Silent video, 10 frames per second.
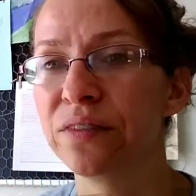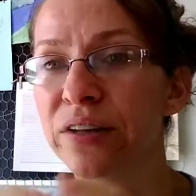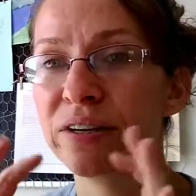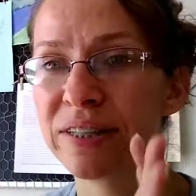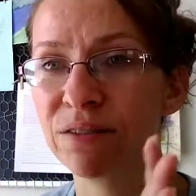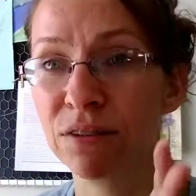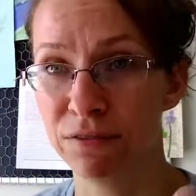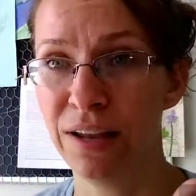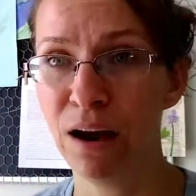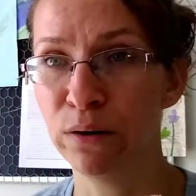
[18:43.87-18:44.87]
there's even
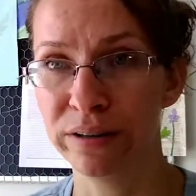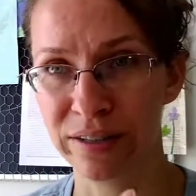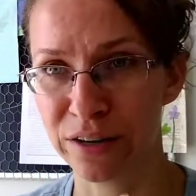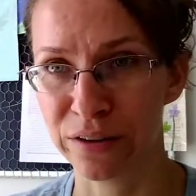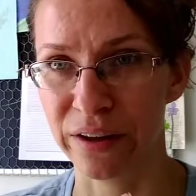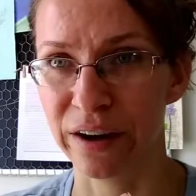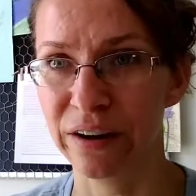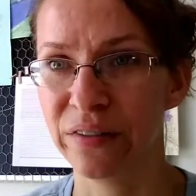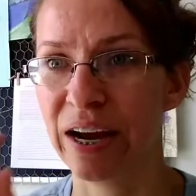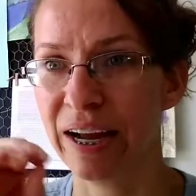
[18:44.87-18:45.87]
flowers under
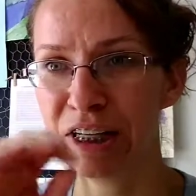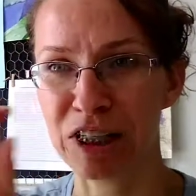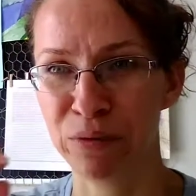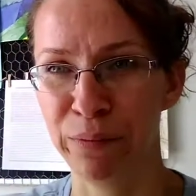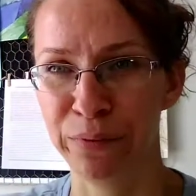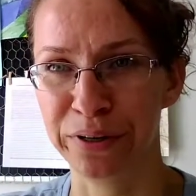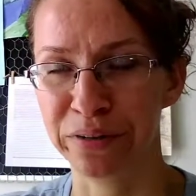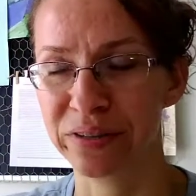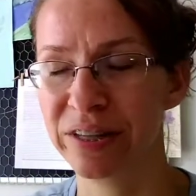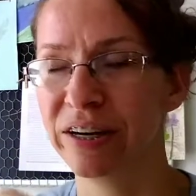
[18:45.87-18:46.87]
there that actually
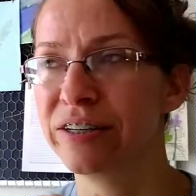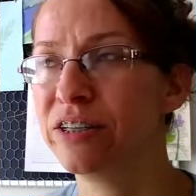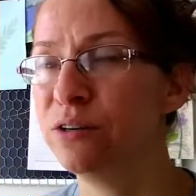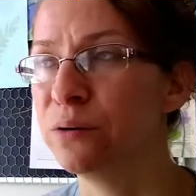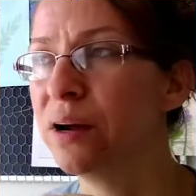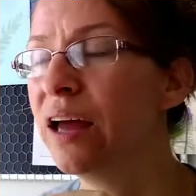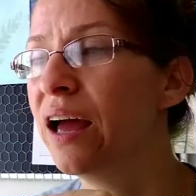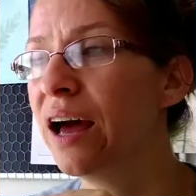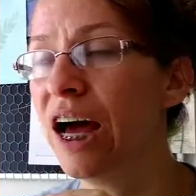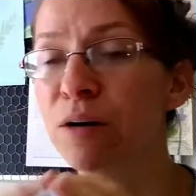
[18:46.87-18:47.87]
reproduce there too.
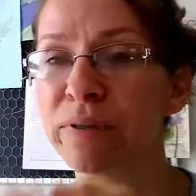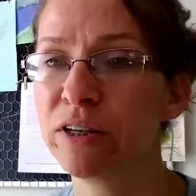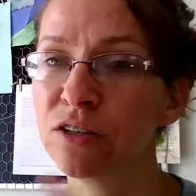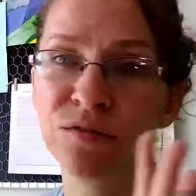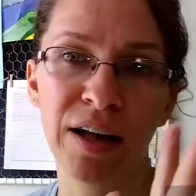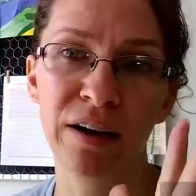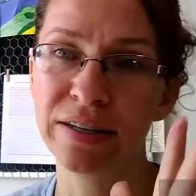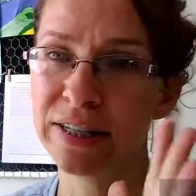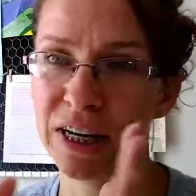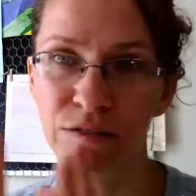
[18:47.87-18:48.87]
But those
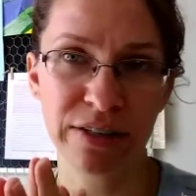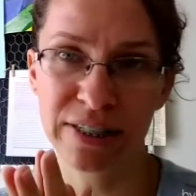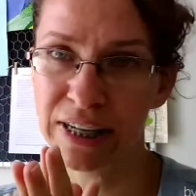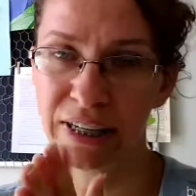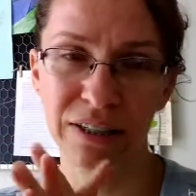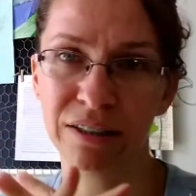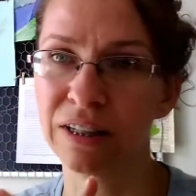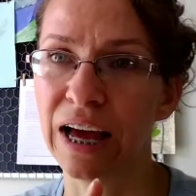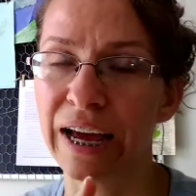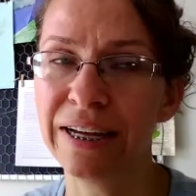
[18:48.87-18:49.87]
flowers, they never see
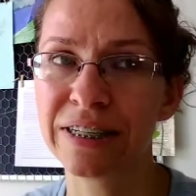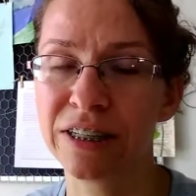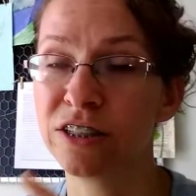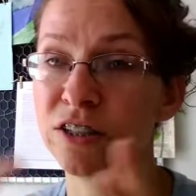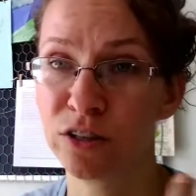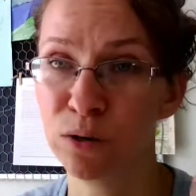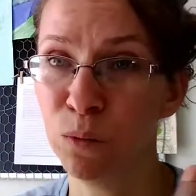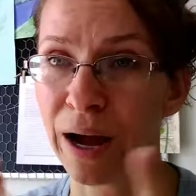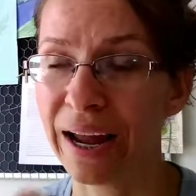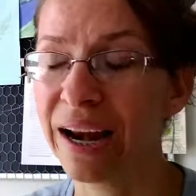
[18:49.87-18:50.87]
light, so they're
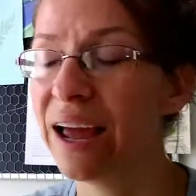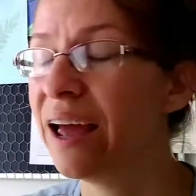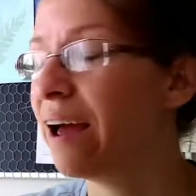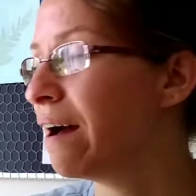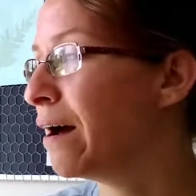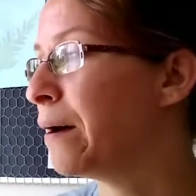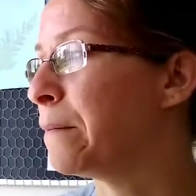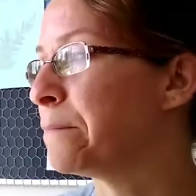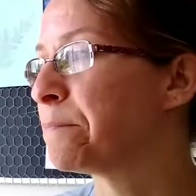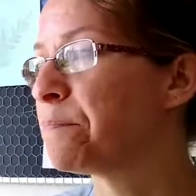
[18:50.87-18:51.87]
white.
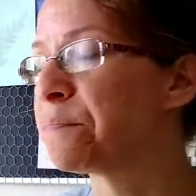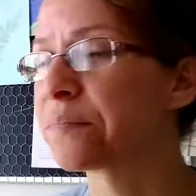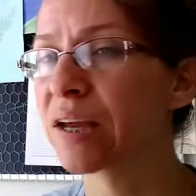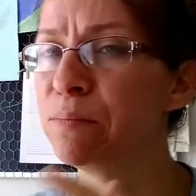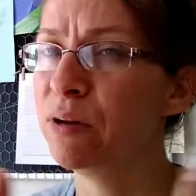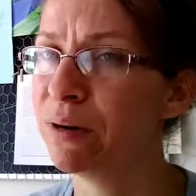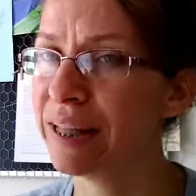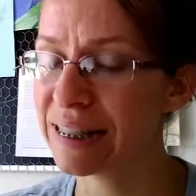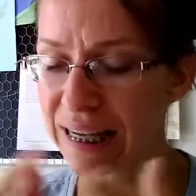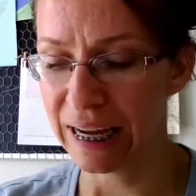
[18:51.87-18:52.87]
But anyway,
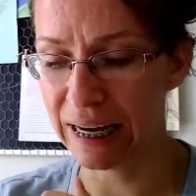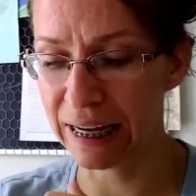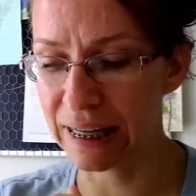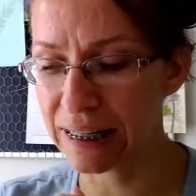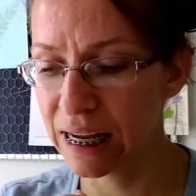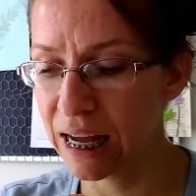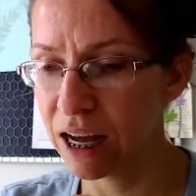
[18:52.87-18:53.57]
that's kind of neat.